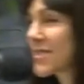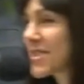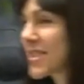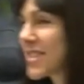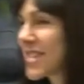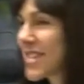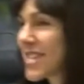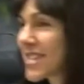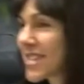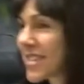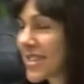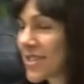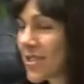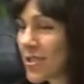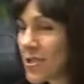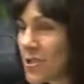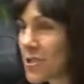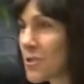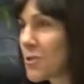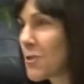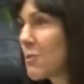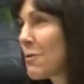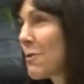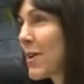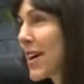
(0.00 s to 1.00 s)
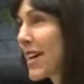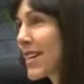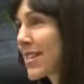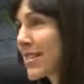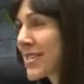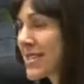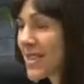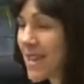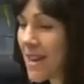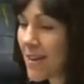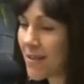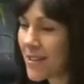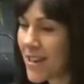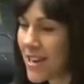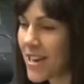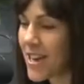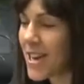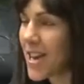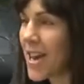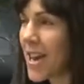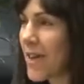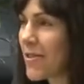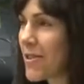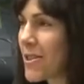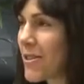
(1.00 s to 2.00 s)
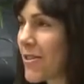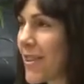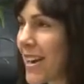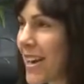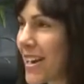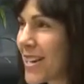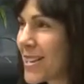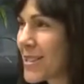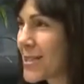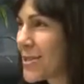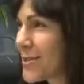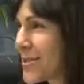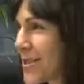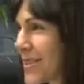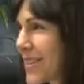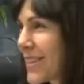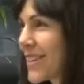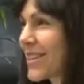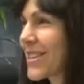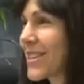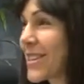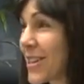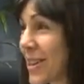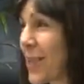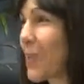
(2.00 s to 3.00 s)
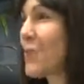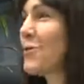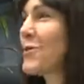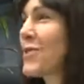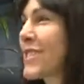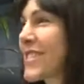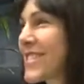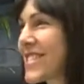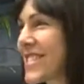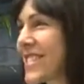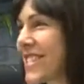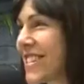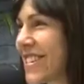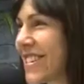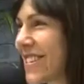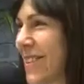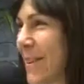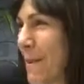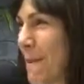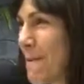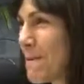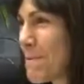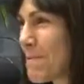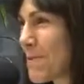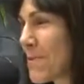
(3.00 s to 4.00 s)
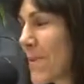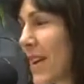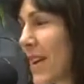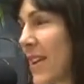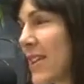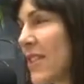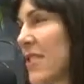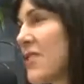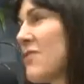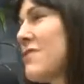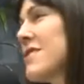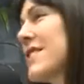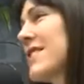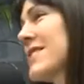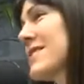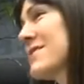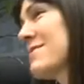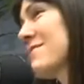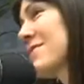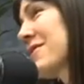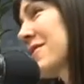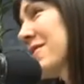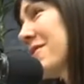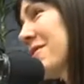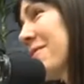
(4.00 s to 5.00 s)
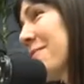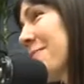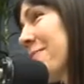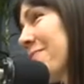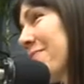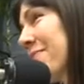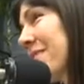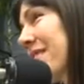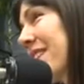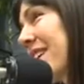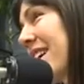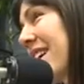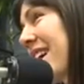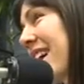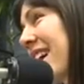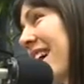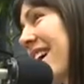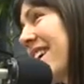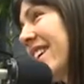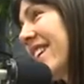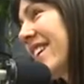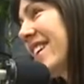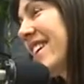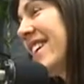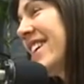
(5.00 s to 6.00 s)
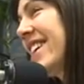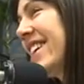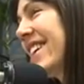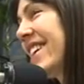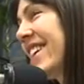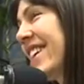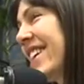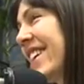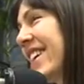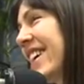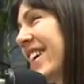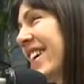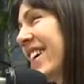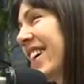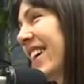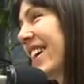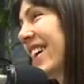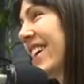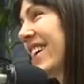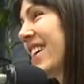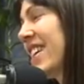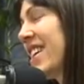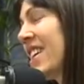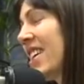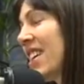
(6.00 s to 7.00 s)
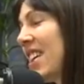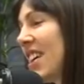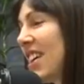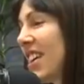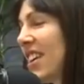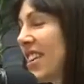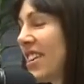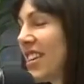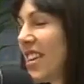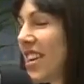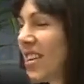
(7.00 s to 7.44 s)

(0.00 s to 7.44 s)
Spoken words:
the next logical one is to have a crack at doing the coldest. And what about for running shoes for that? I mean, what sort of things do you put on your feet?